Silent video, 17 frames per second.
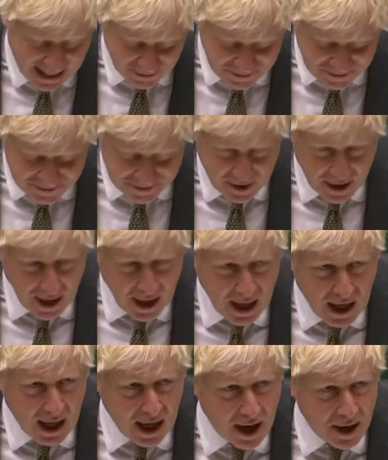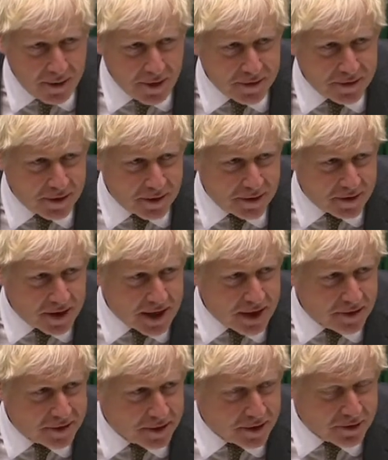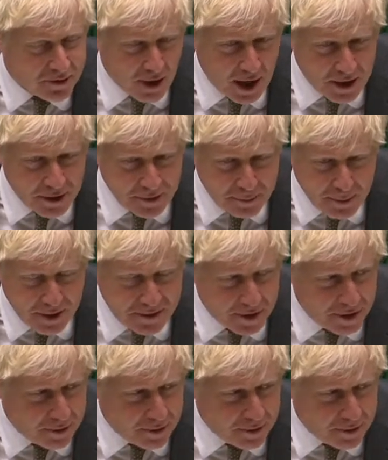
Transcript: Then he's keeping his parliamentary party happy.